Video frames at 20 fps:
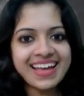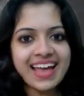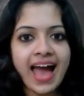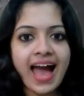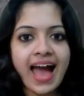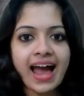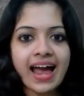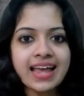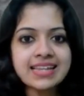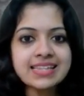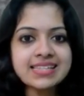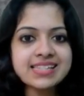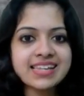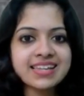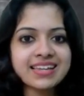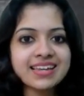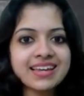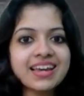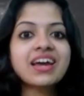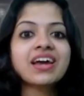And
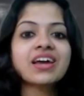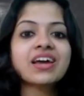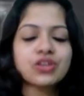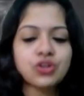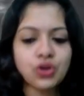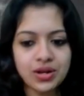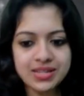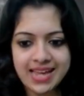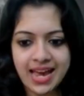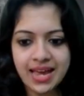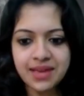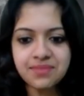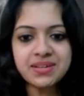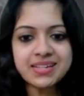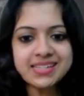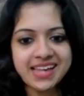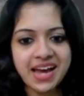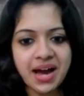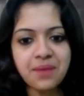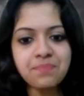your time
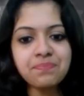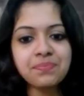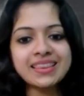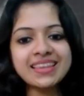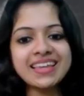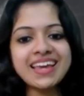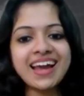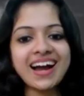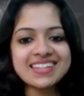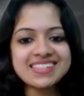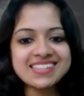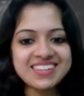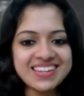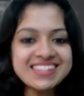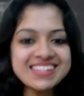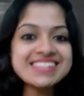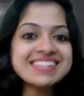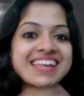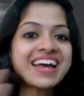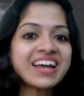is up. The answer
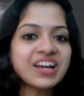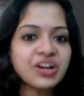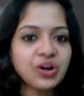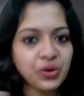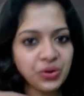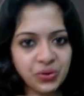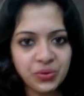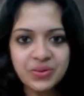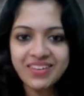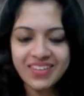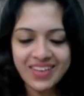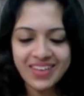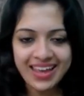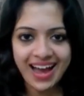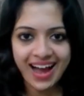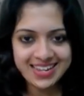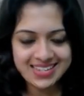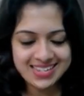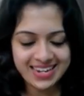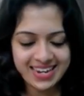is coronary
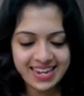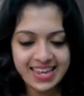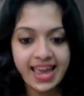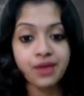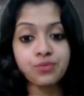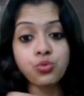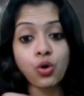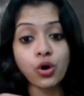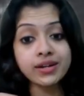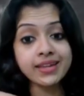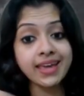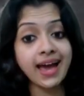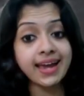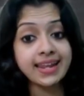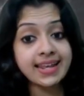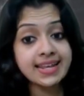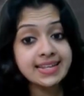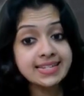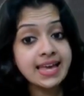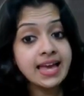artery. And what
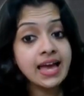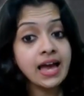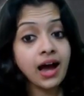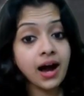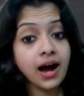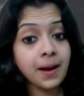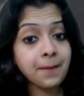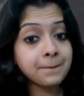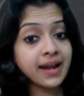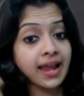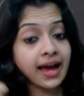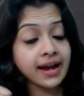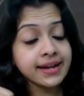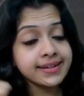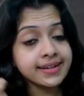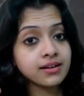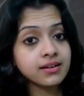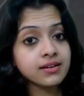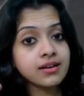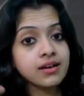carries
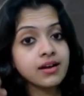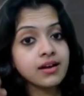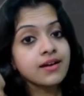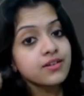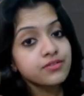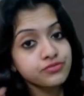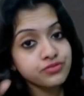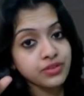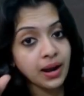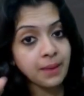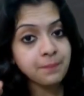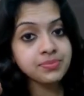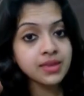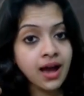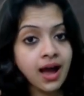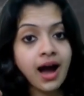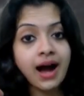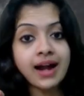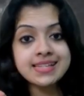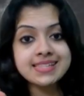blood from the
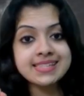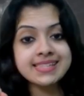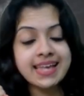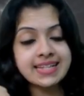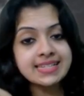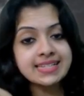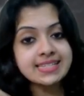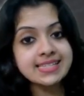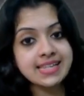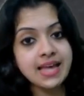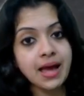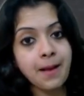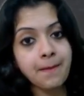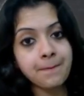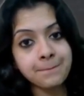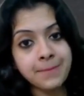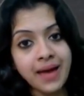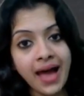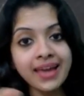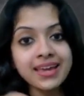heart cells
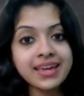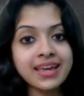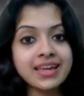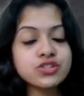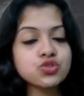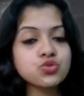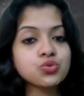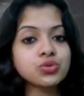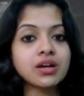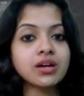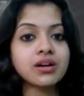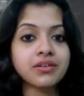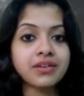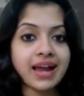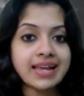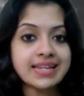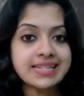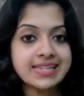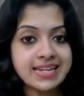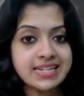back into the
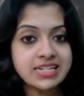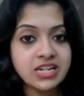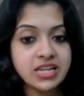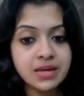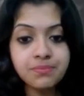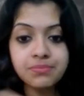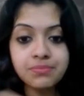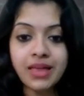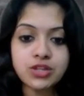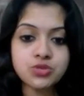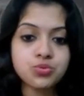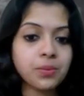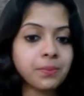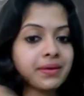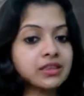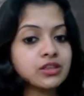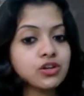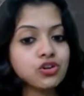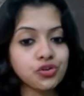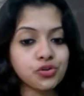right atrium? That would be
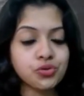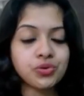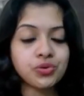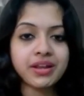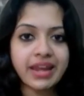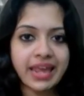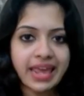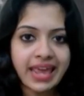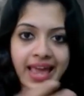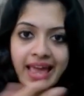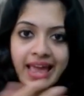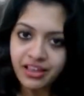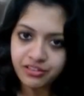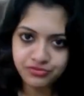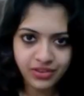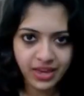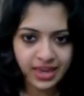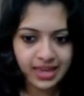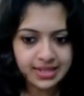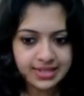the coronary
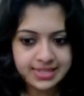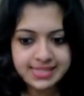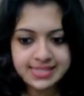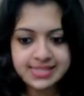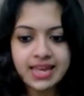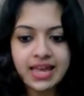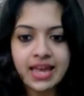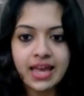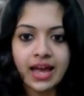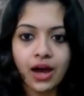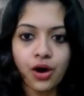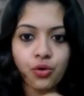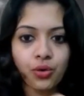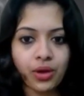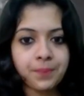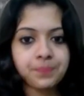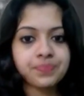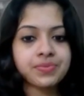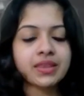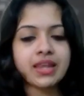veins. Okay,
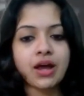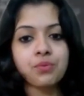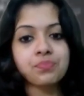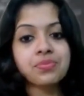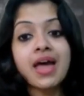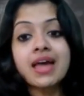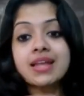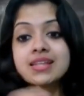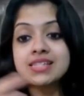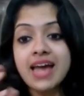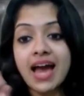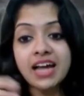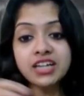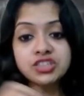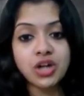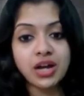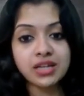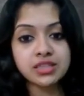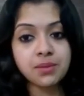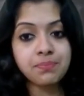now dash
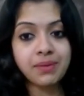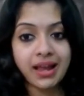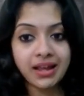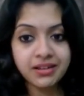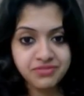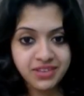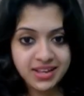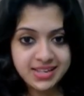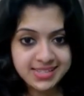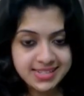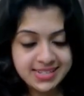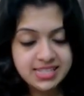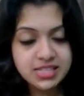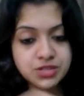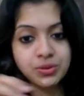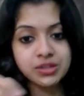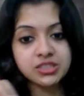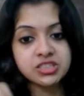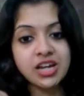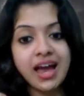are the blood vessels
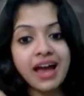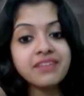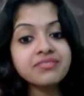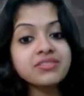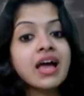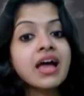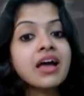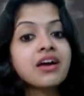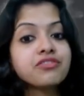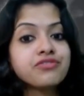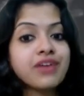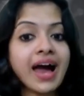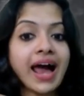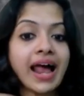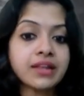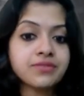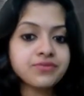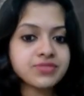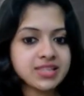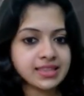which have
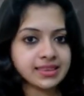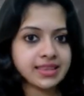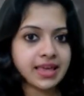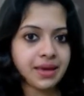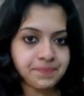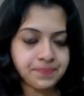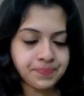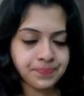valves in them.